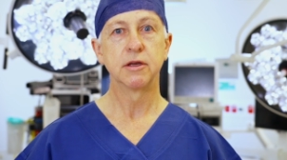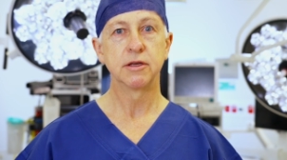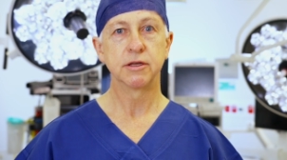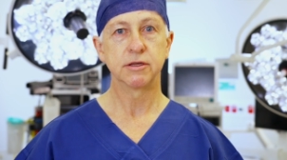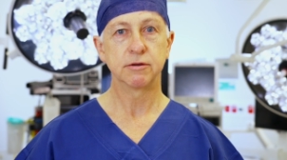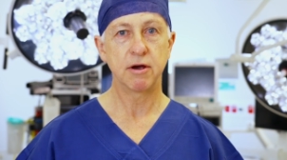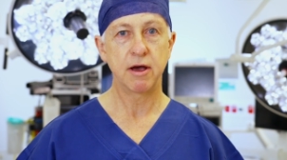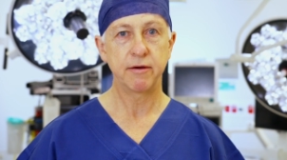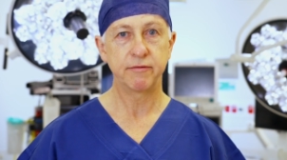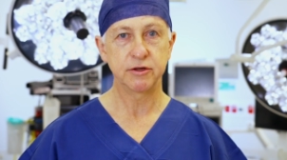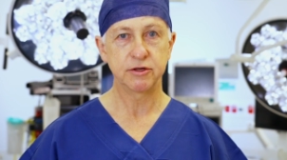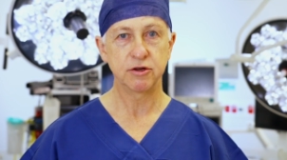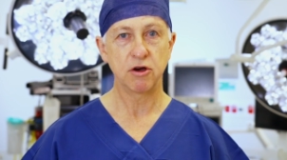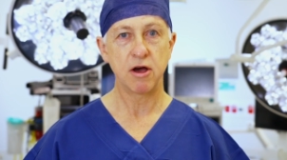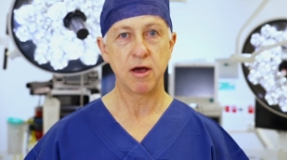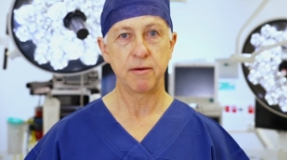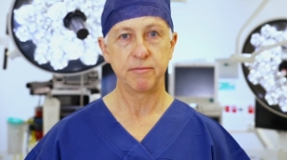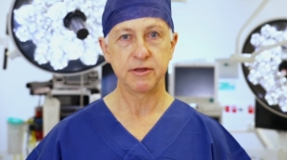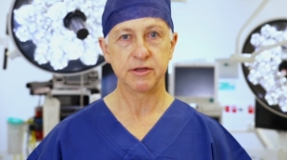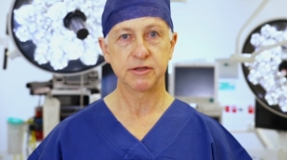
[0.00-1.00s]
So over
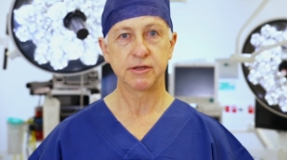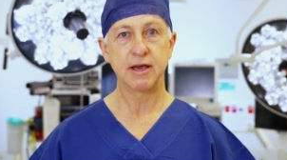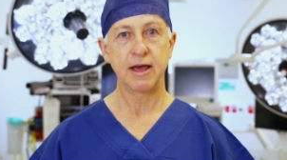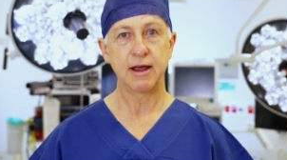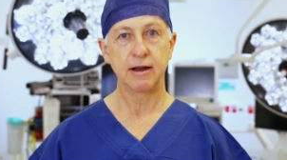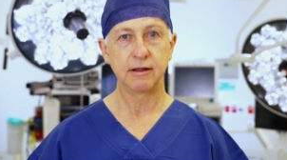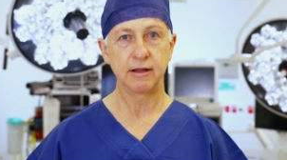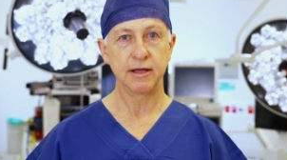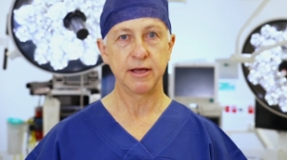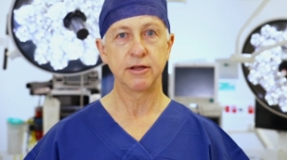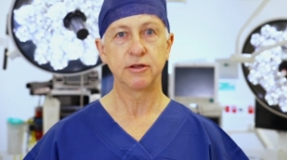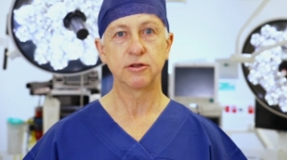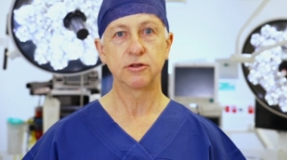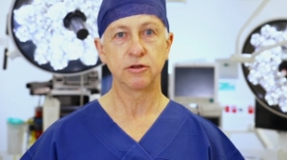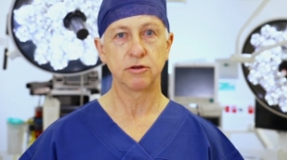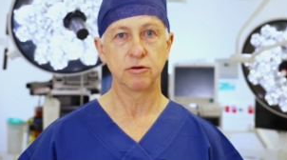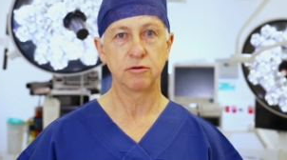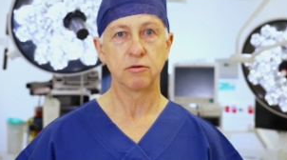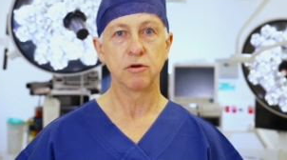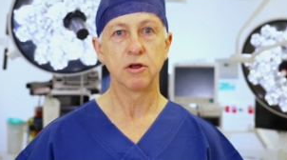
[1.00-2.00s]
time this can lead
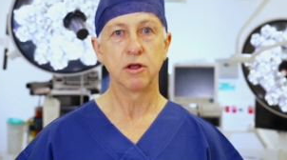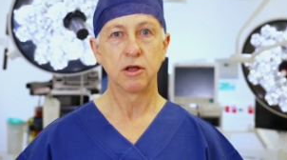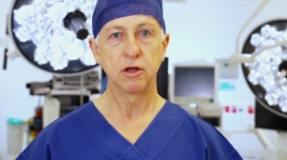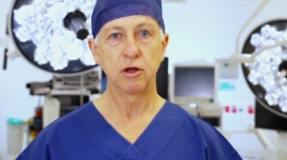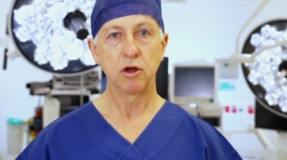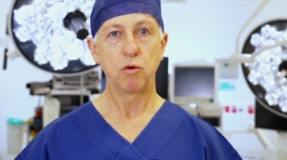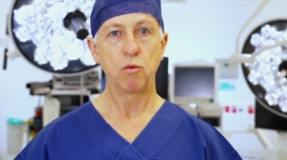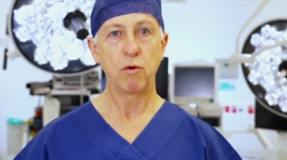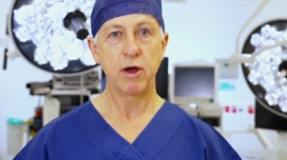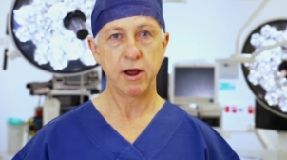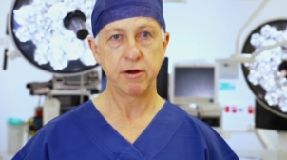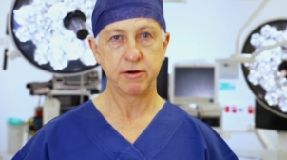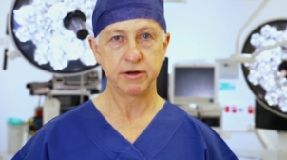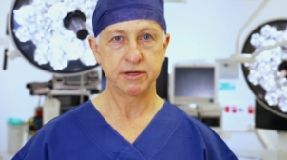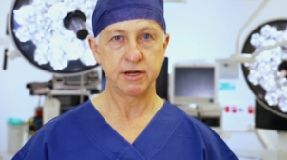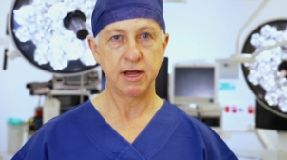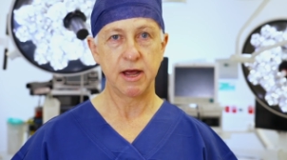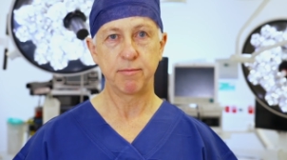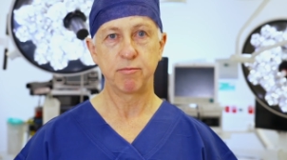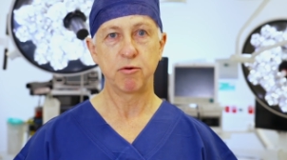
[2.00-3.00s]
to wear and
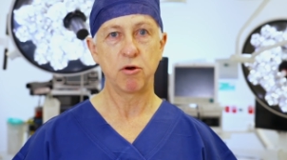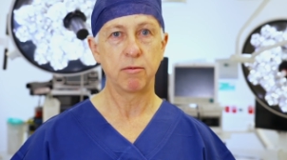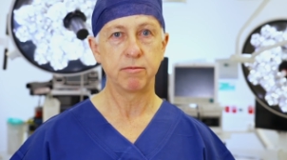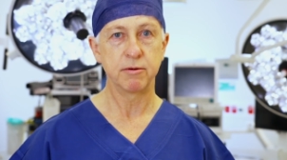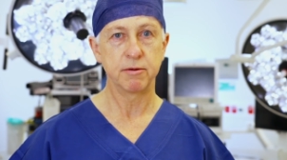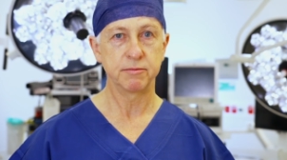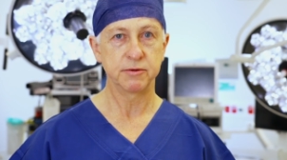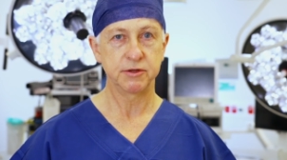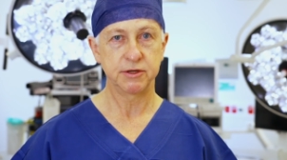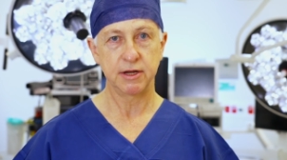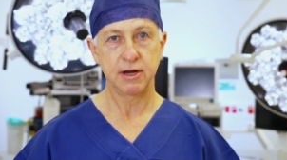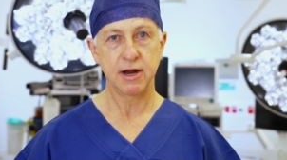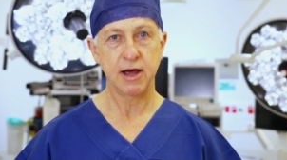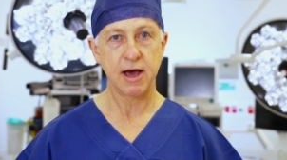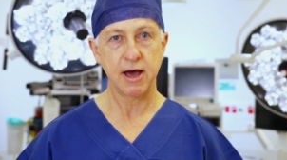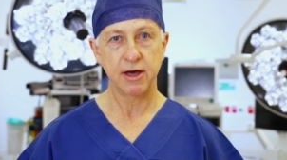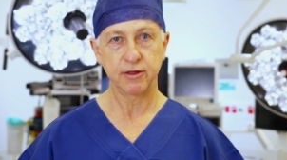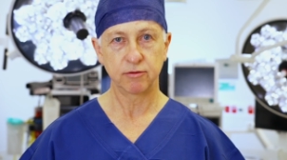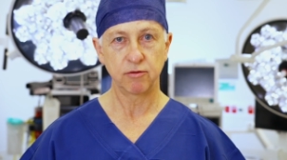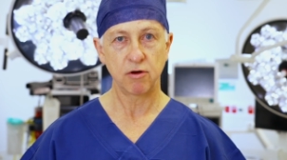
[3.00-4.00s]
tear problems and
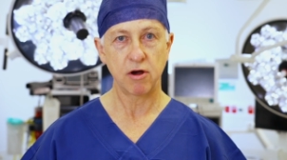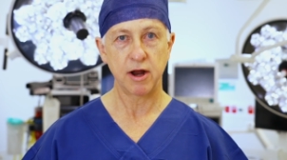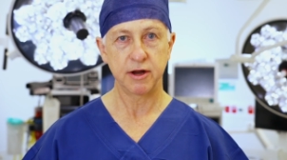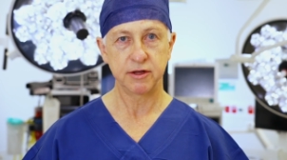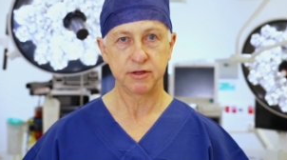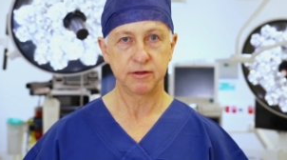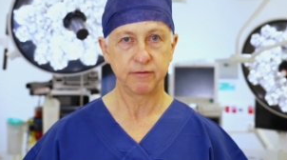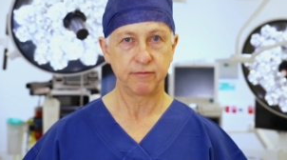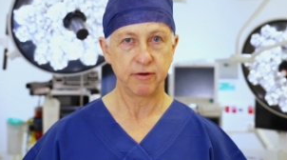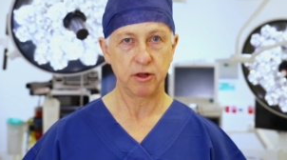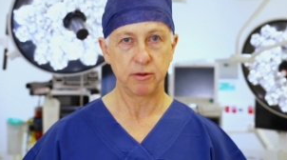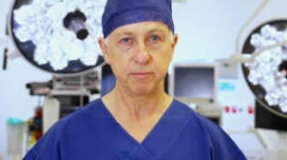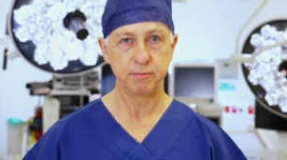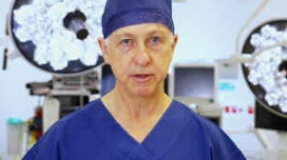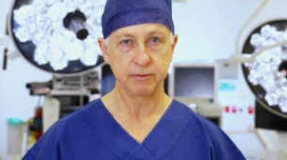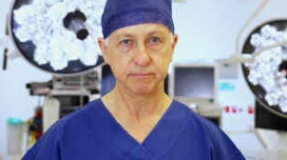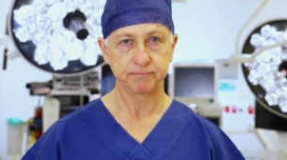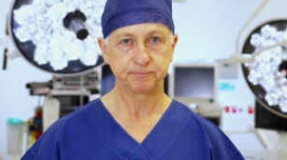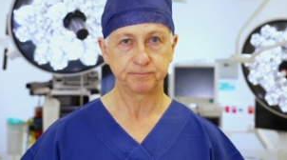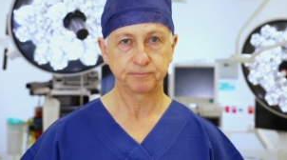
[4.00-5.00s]
arthritis developing.